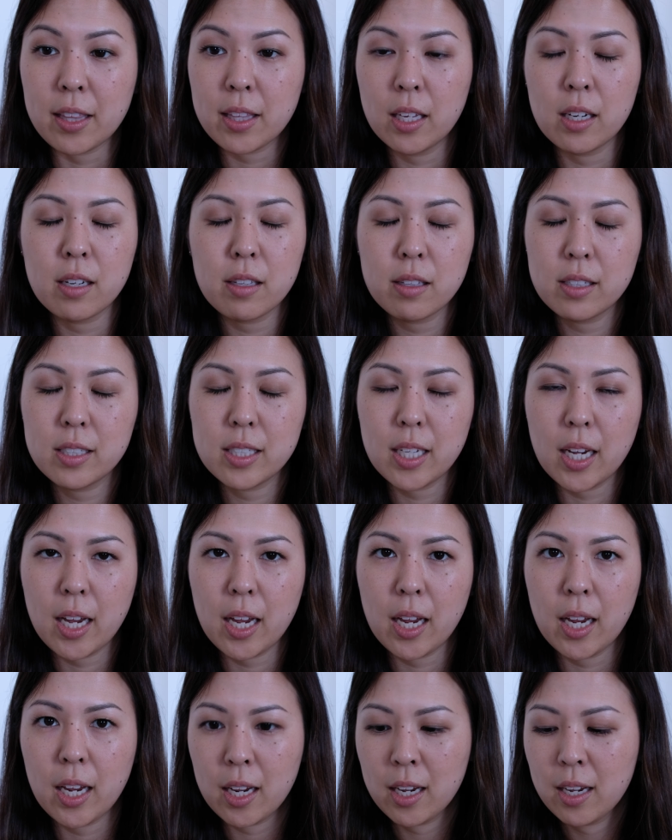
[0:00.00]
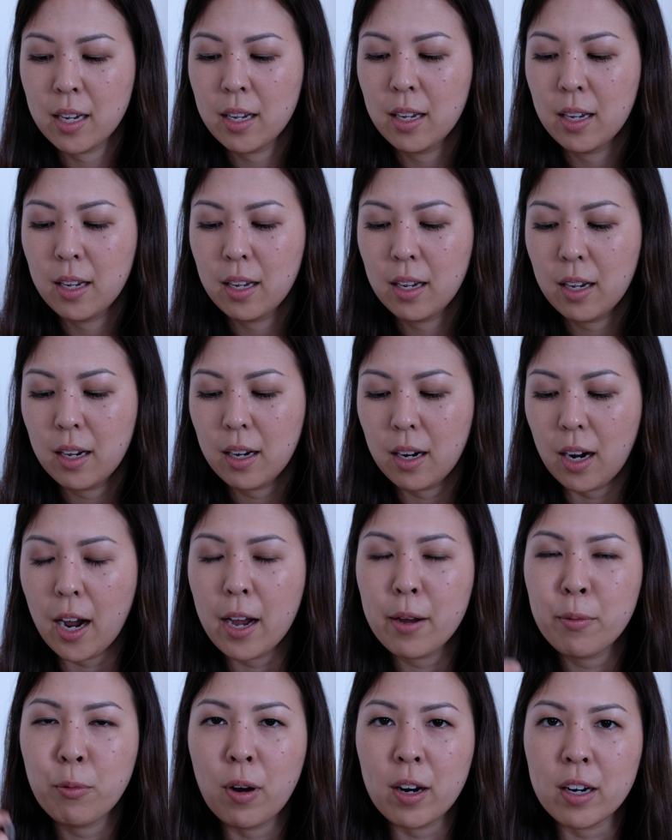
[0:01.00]
at the end of the day,
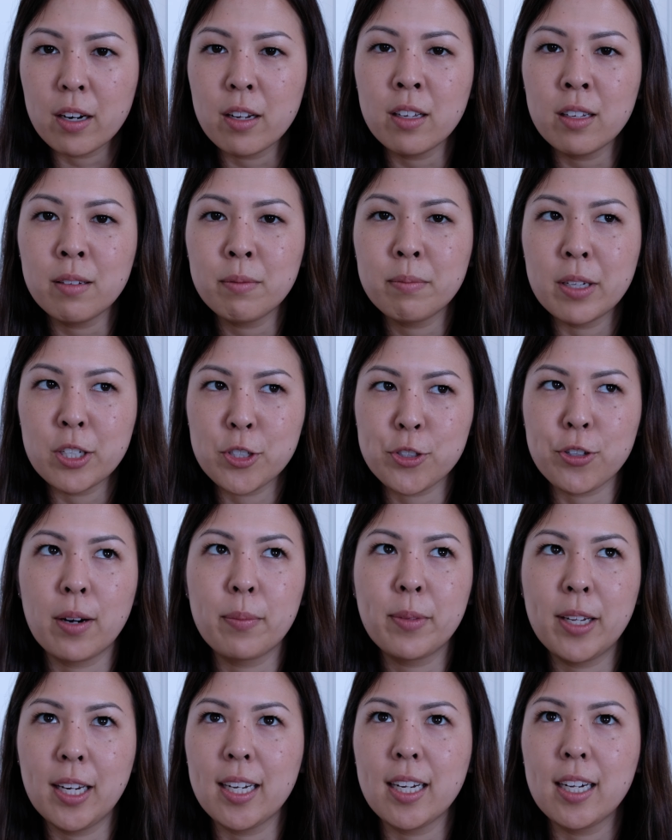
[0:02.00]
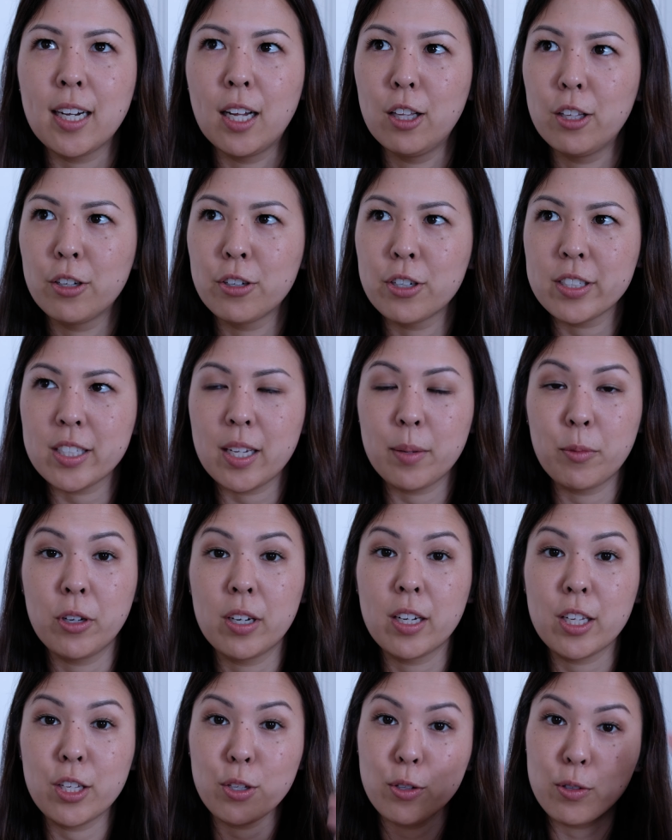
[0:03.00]
I want to make sure I'm getting colors I'm
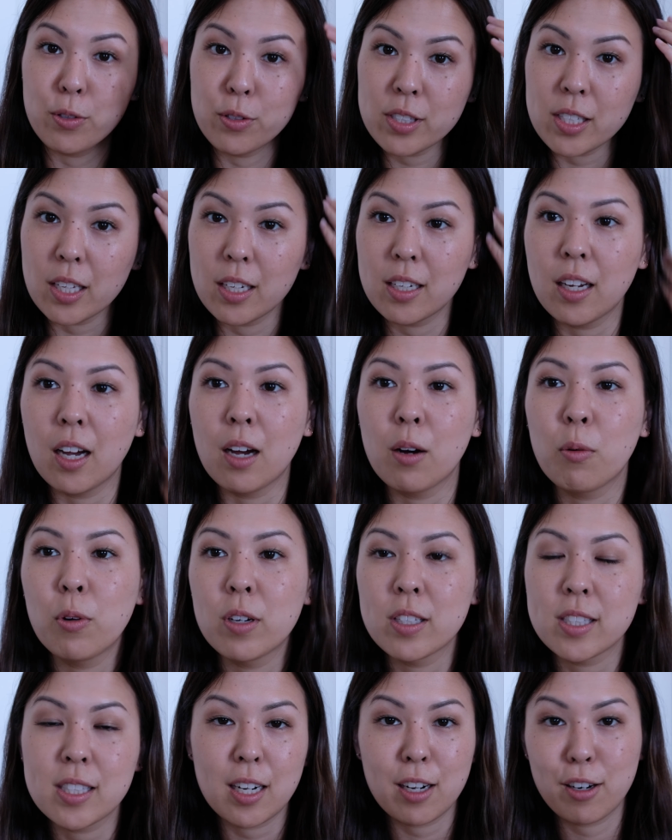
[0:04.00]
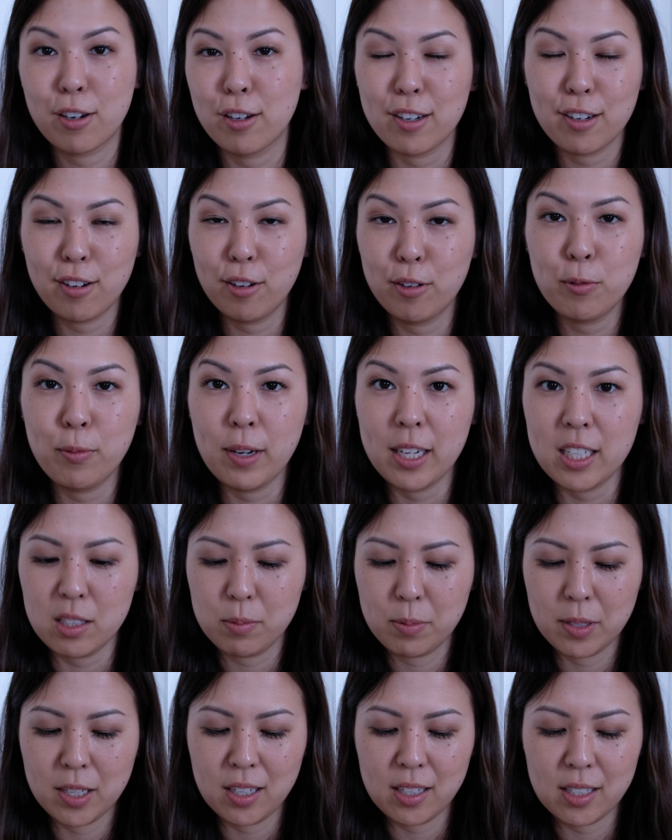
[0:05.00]
going to use and not ones that are going to go to
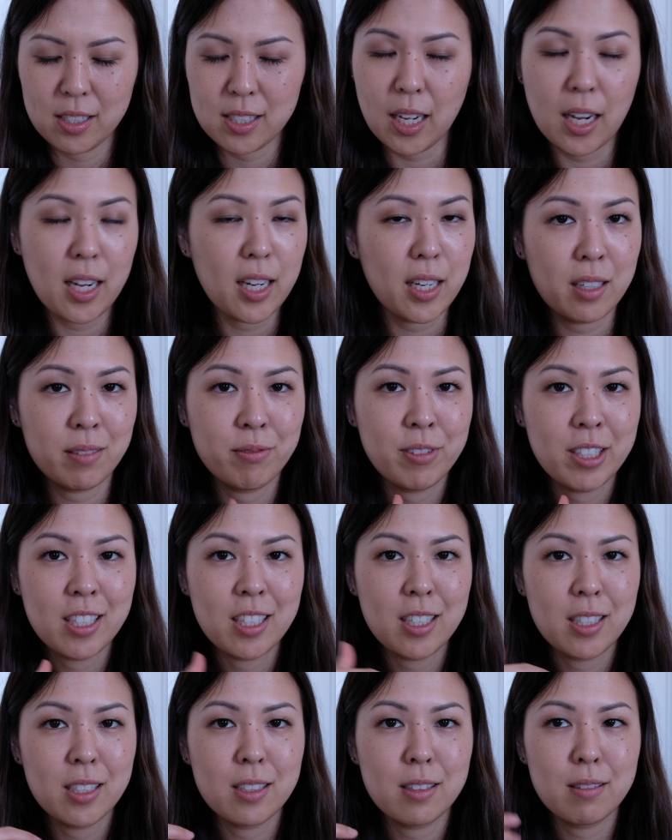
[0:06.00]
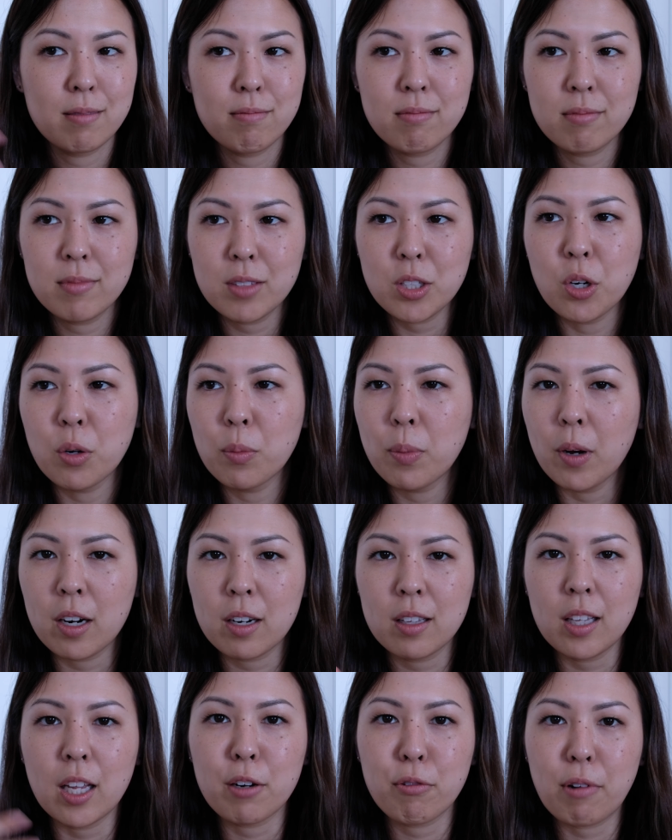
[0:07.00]
waste because I, you know, bought
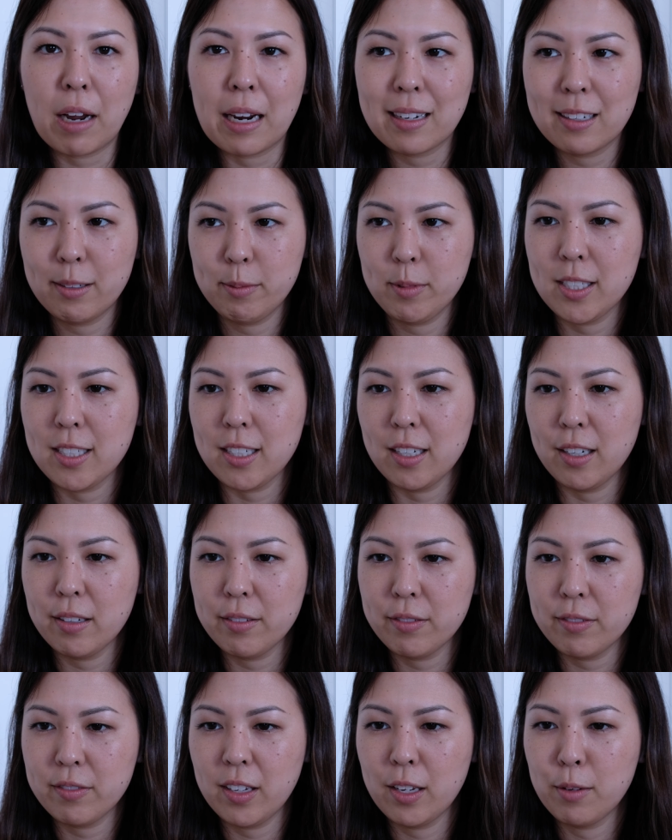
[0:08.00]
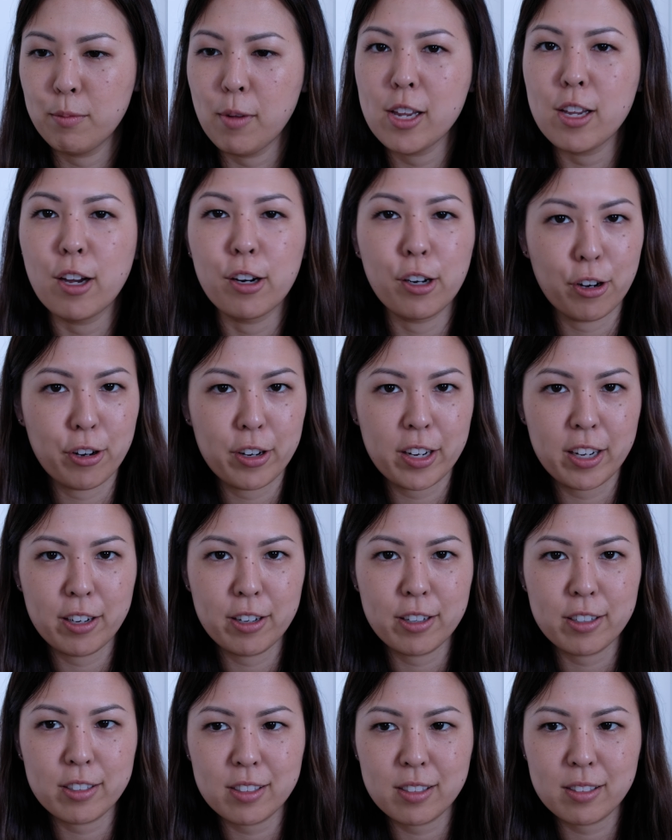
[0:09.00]
a lot of random stuff in my younger
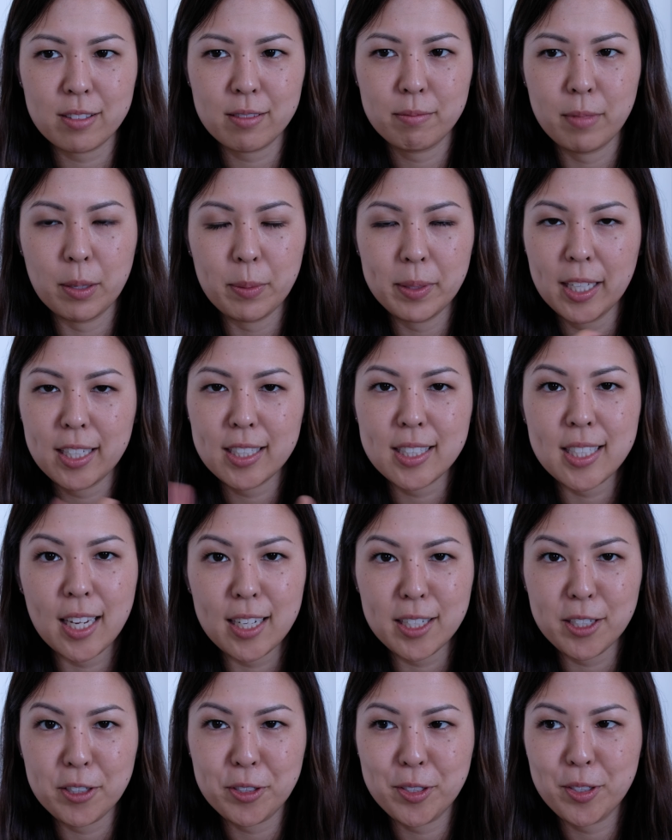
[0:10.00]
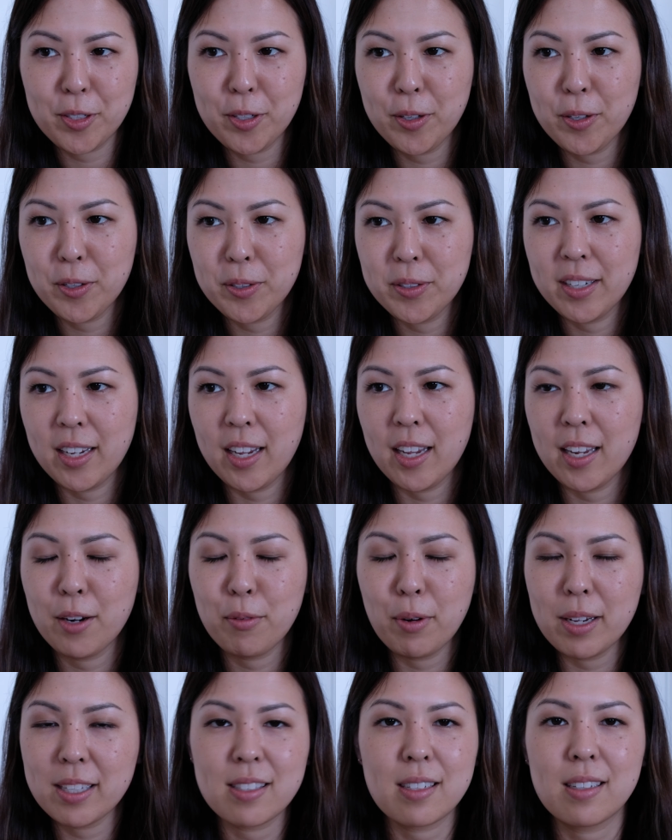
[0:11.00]
years, maybe like 10 years ago, and I
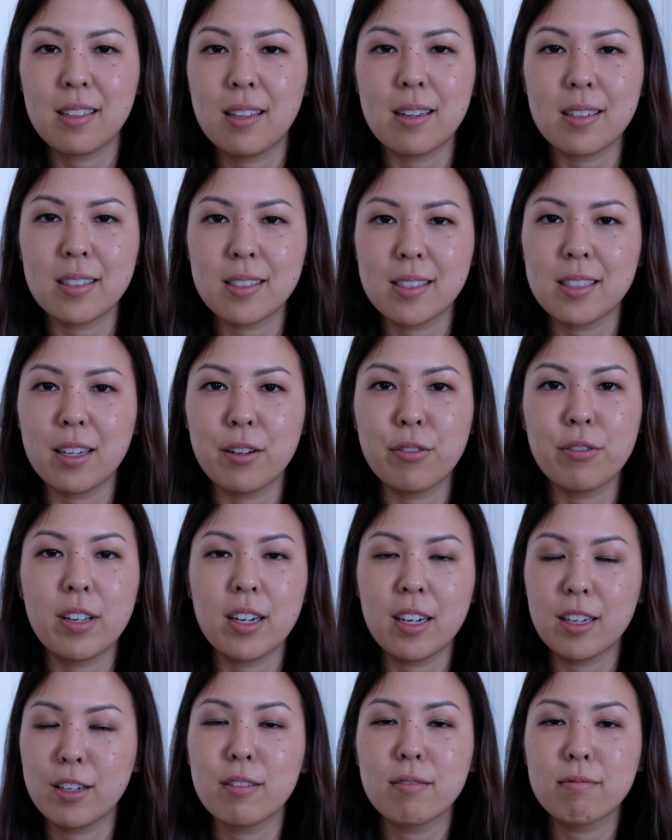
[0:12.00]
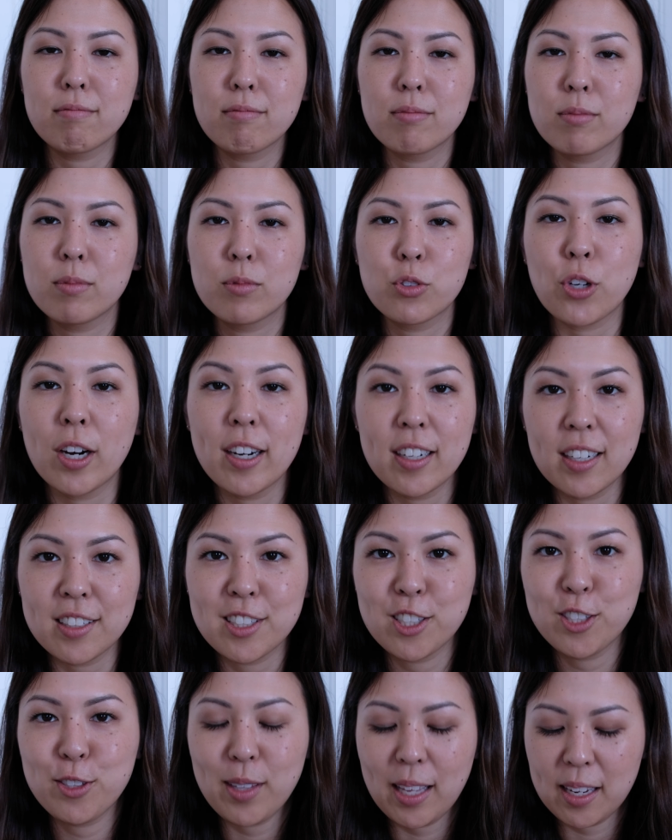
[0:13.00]
wasted a lot of stuff and I try not
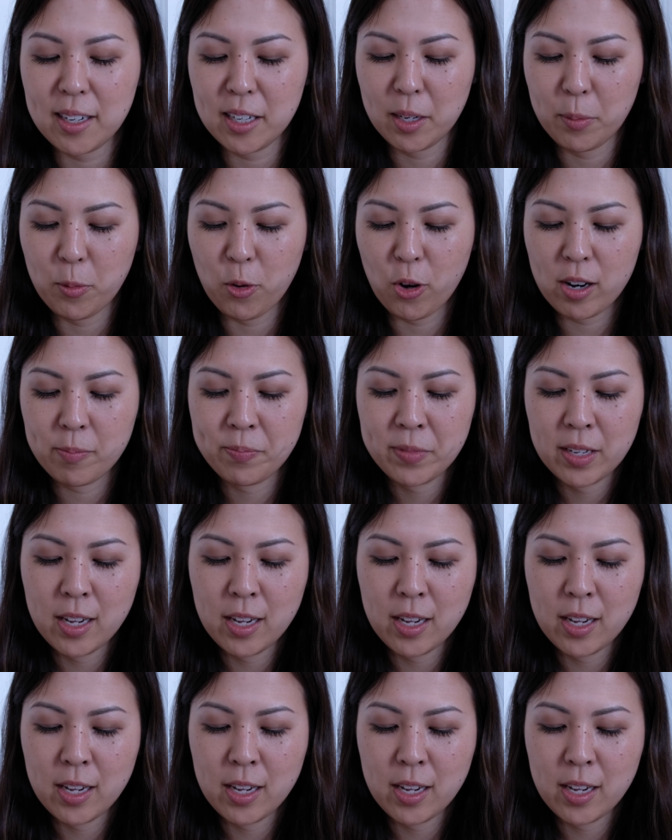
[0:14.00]
to do that anymore.